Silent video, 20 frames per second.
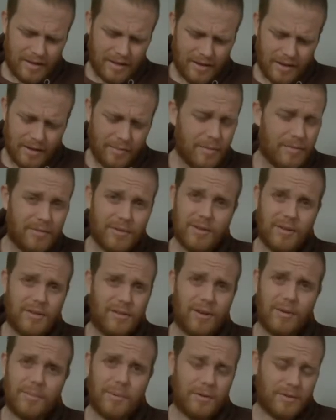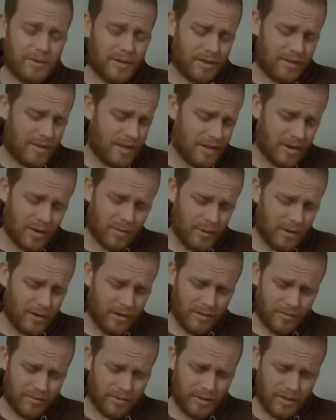I prefer the Topos. I think I'll be
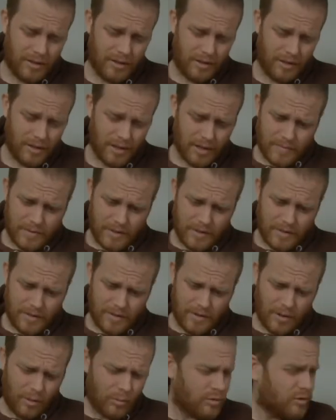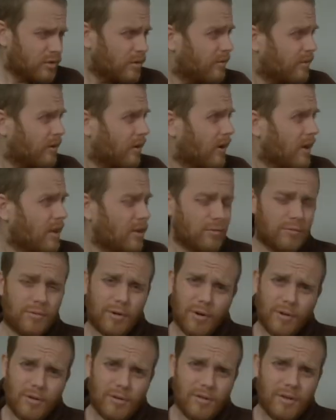going for the Ultra Fly, the
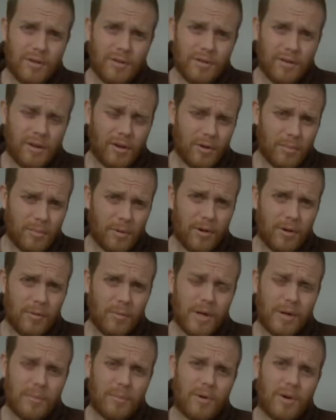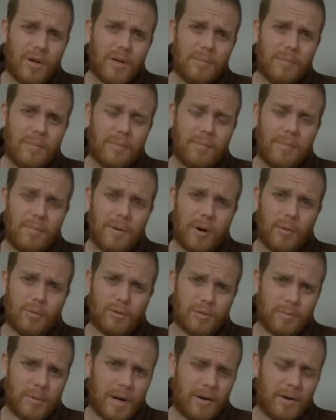road Topo, when my
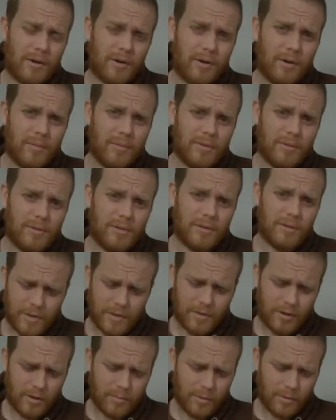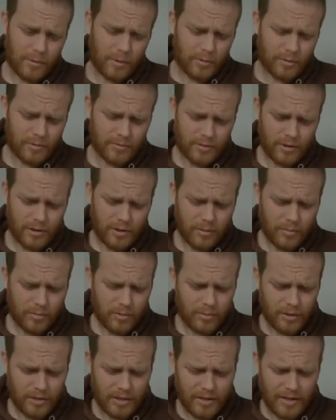Ultra Paradigms, the Topo Ultra Fly, I'll
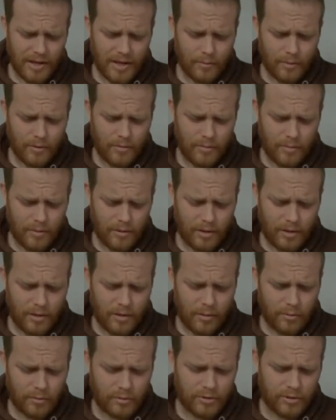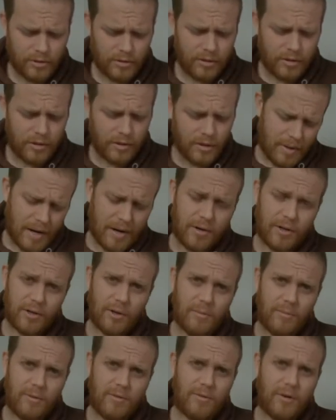probably get that when my Ultra
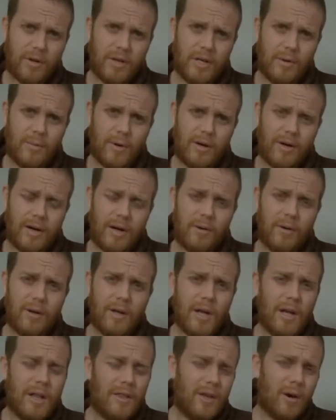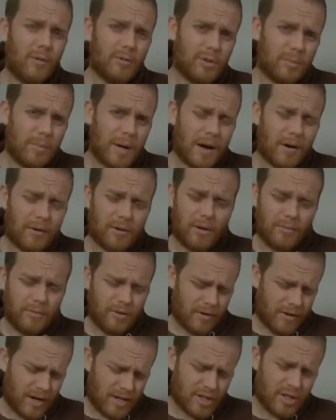Paradigms finally wear out. The Ultra Paradigms
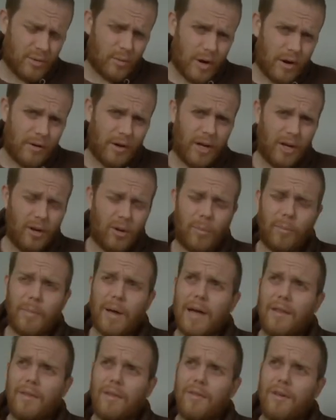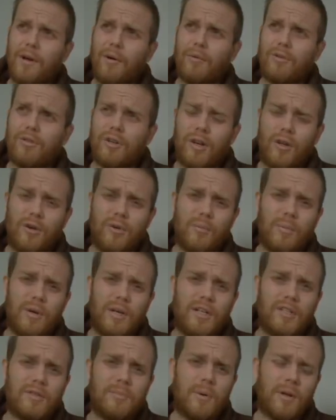are actually wearing a lot better than the Ultra Lone
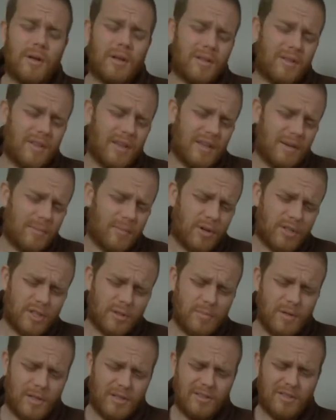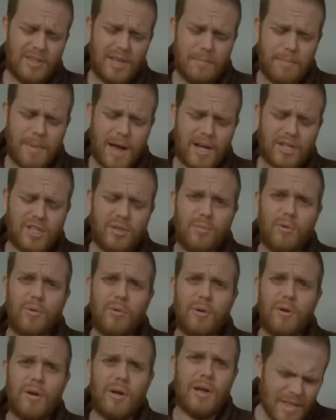Peaks, but I think it might just be because they're
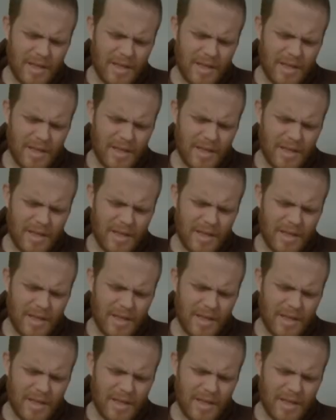maximal.